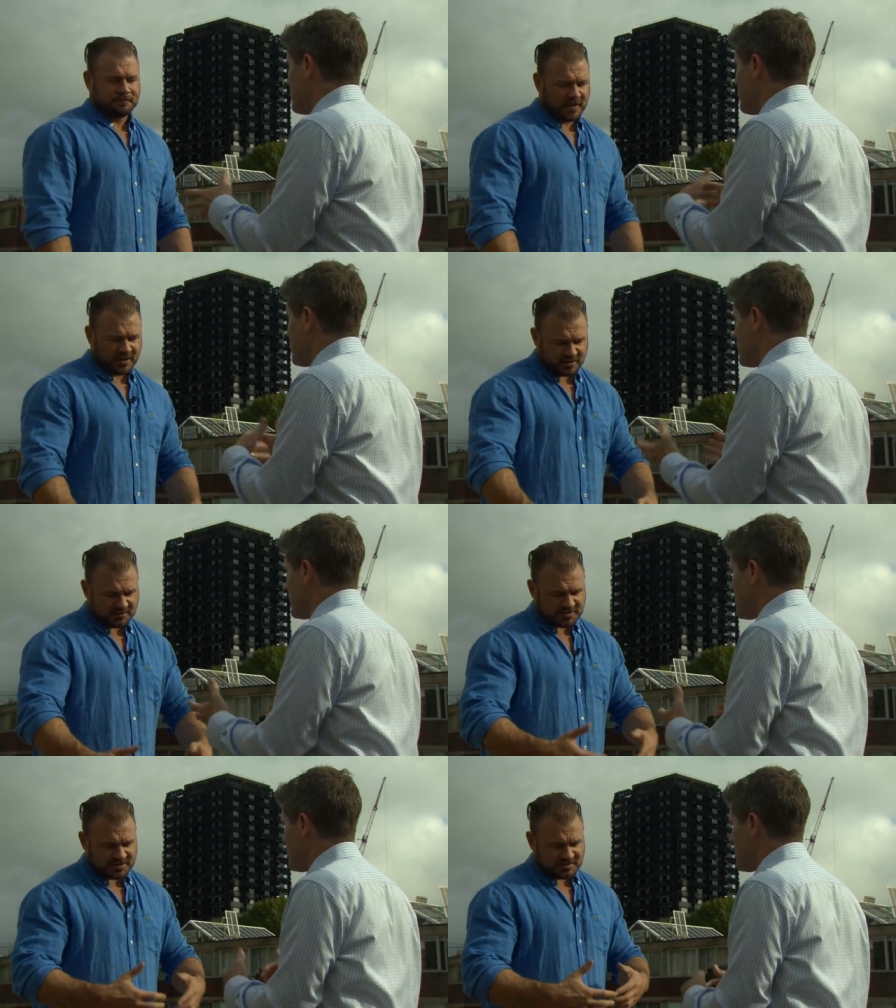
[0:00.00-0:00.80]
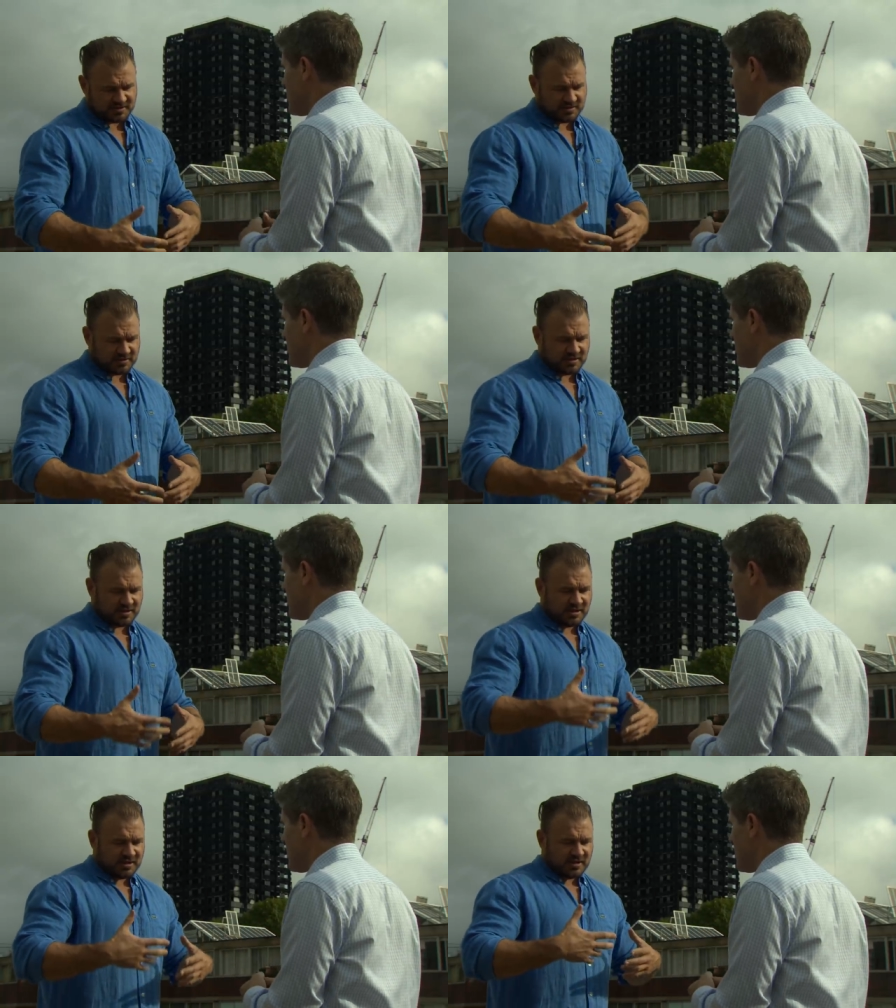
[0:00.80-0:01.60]
No, no, there was just. Uh,
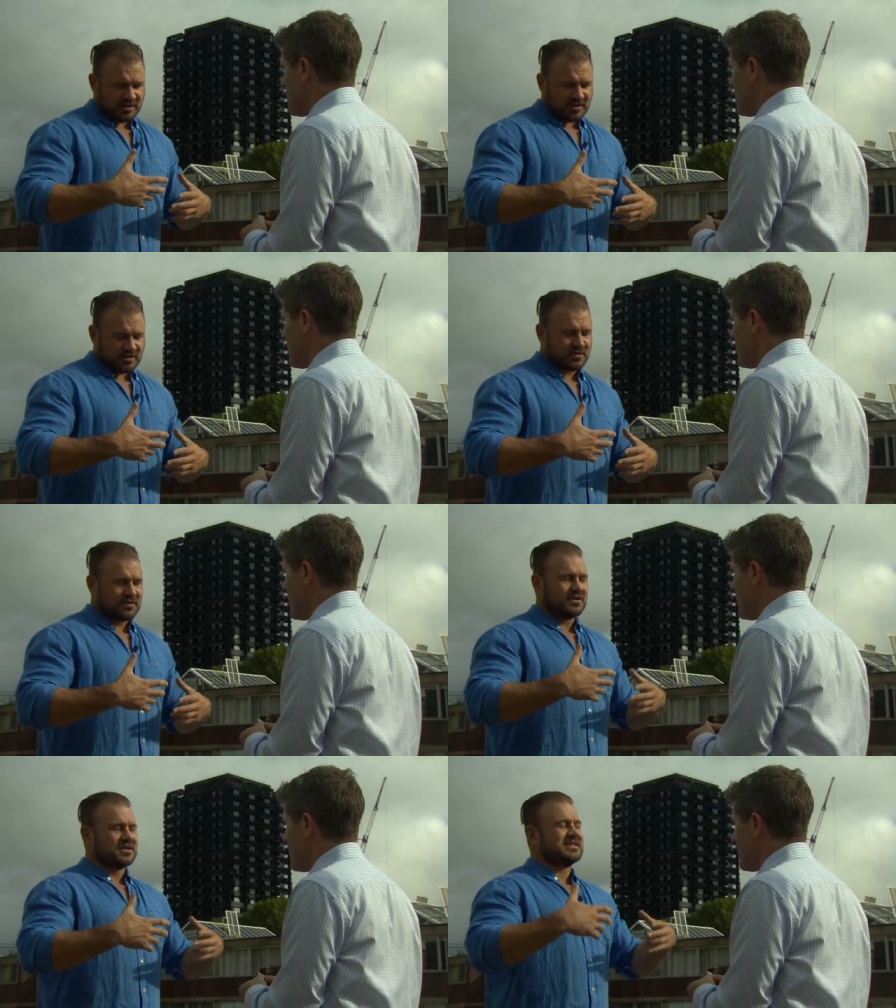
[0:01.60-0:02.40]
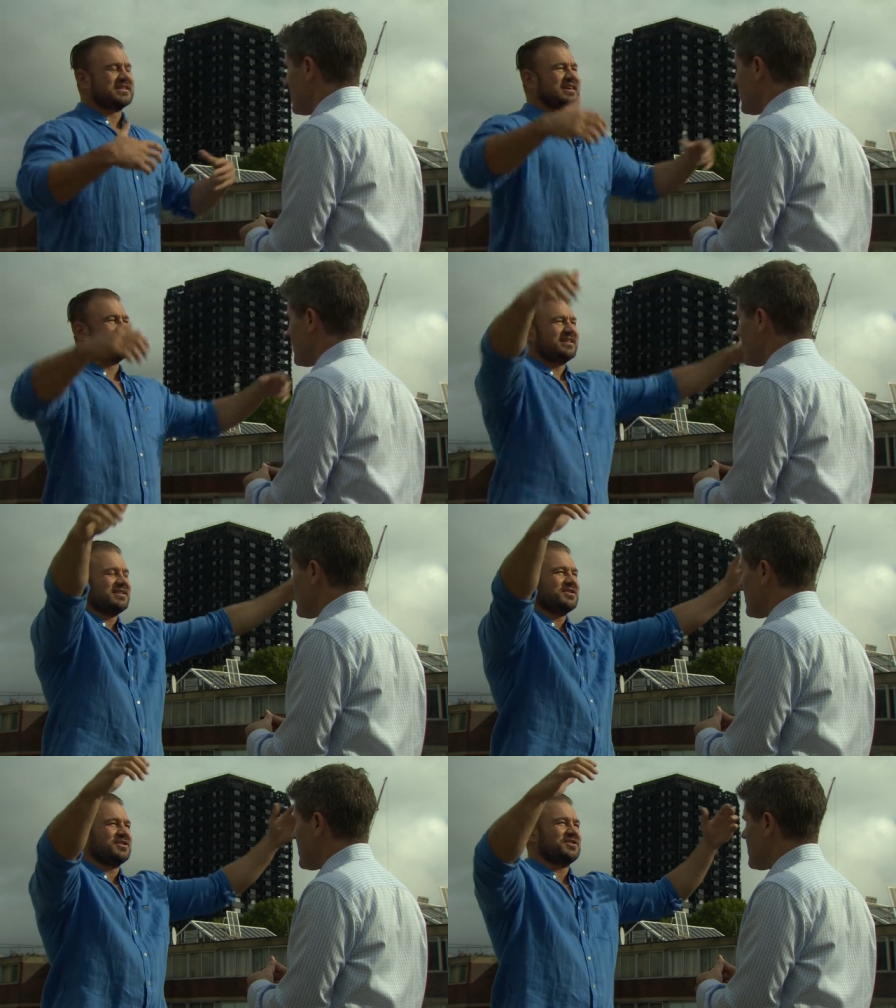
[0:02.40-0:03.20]
if you could see
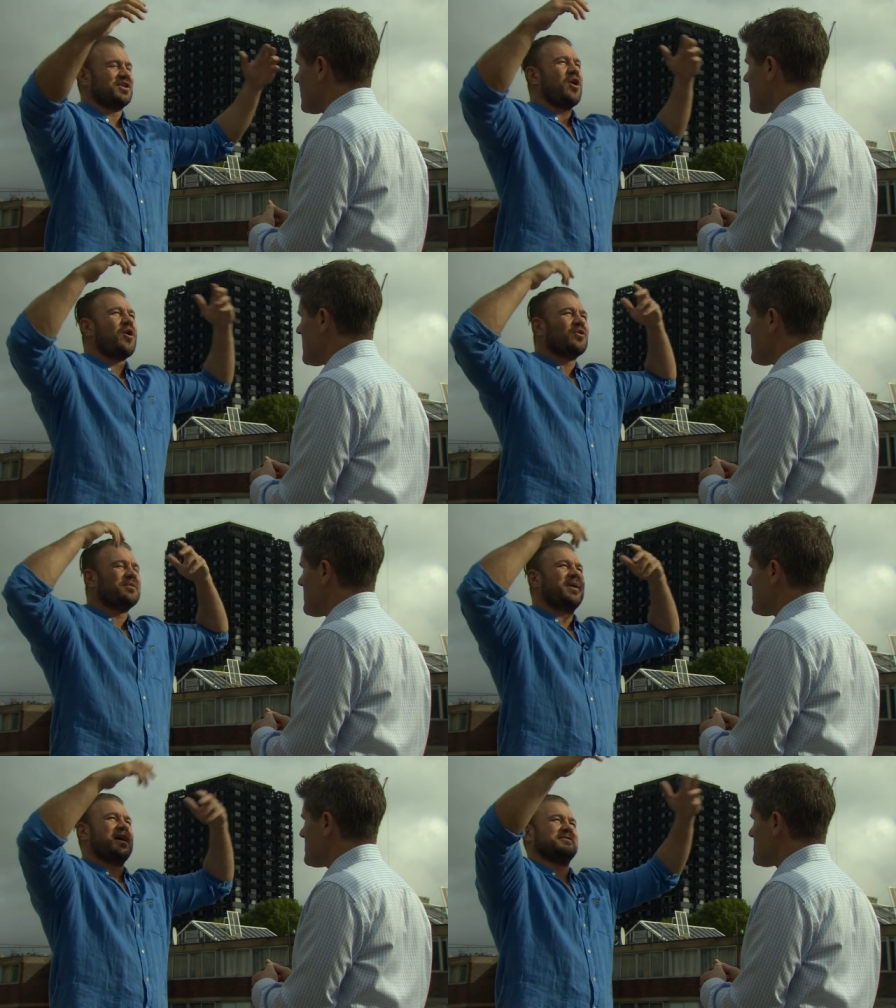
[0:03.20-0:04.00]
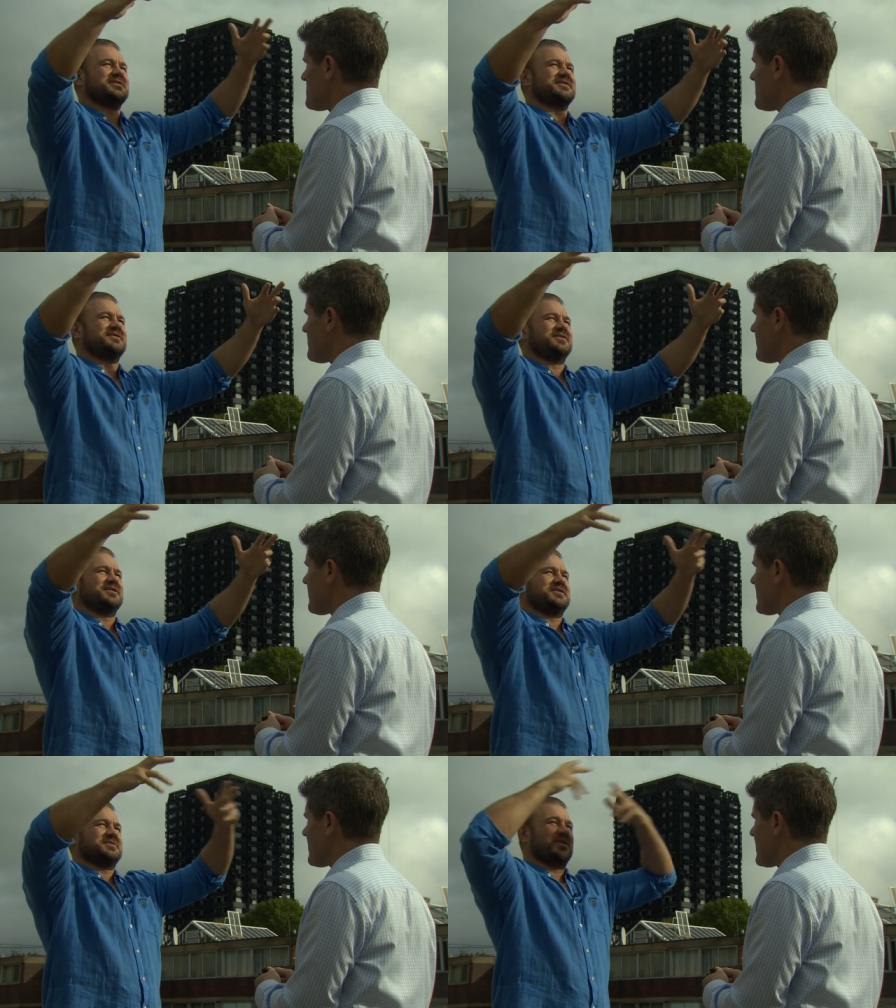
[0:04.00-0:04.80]
it, the, the, whole apartment was just
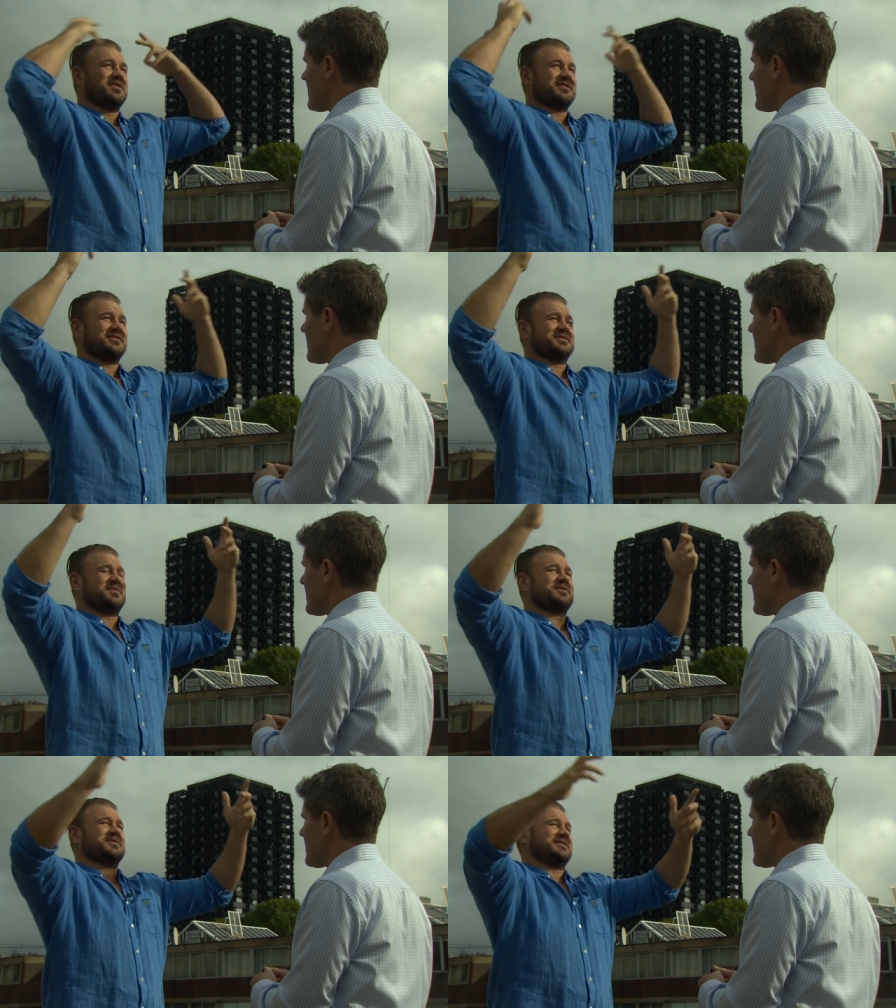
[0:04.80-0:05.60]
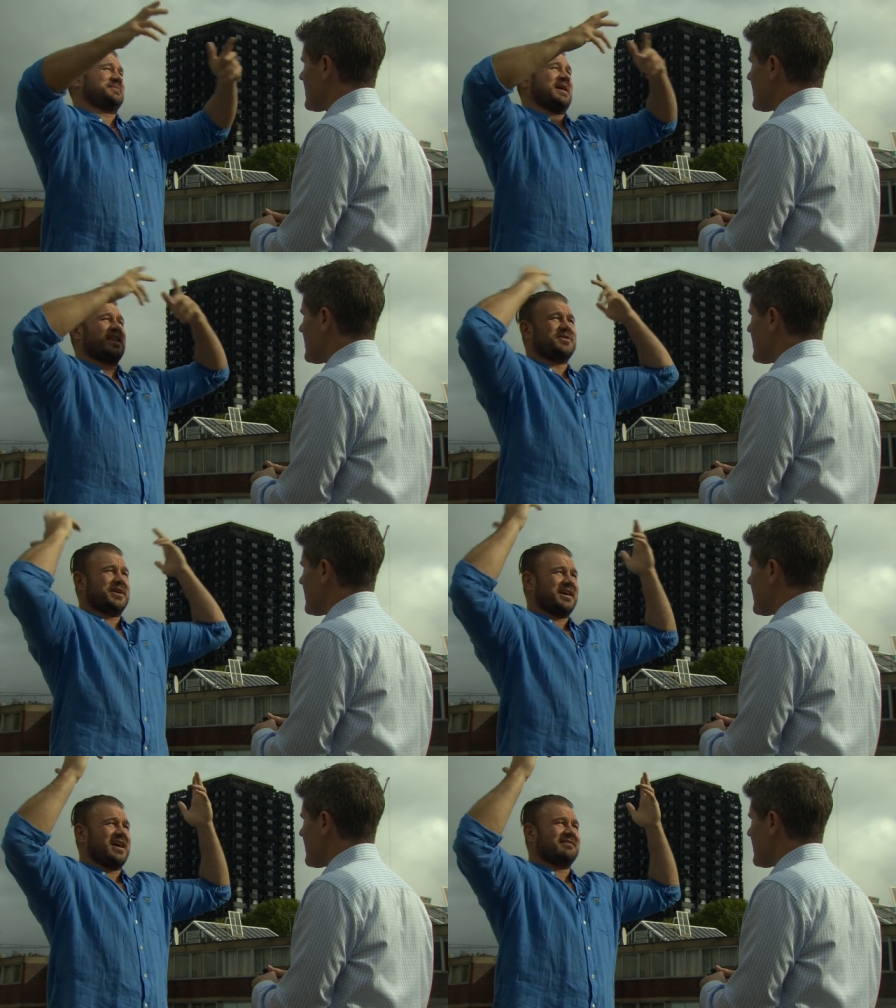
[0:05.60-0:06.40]
full of smoke, and the smoke was just
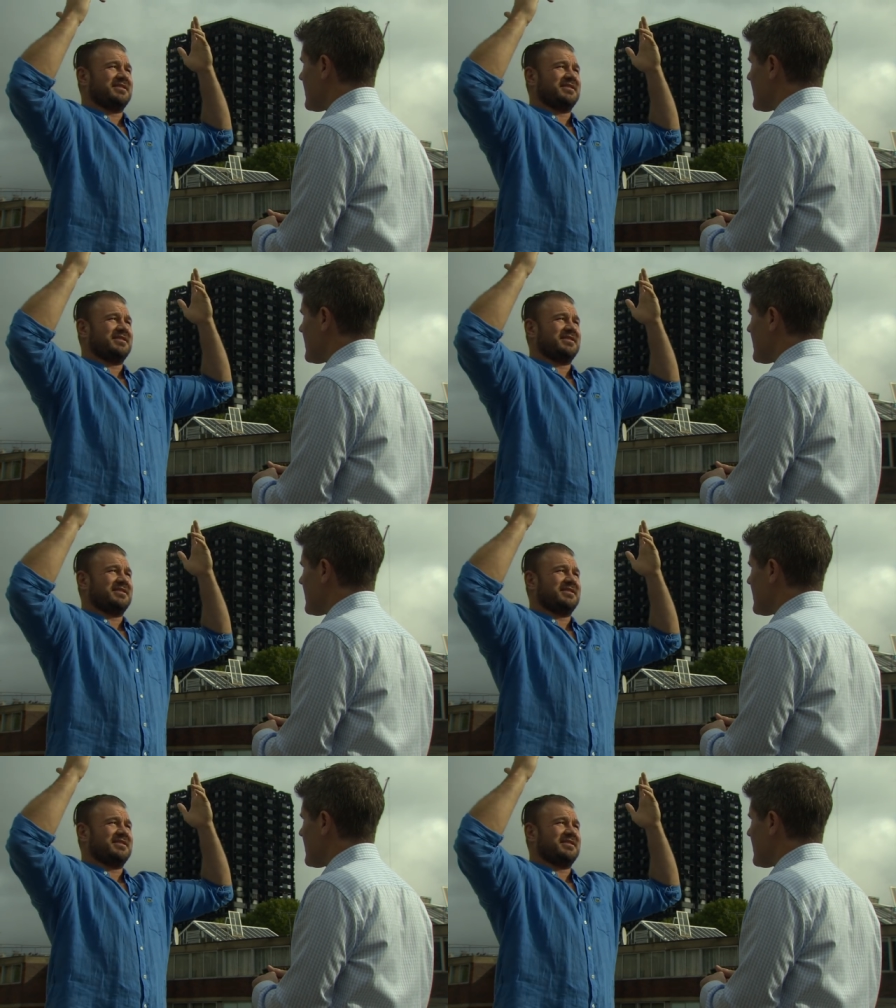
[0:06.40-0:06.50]
bellowing out.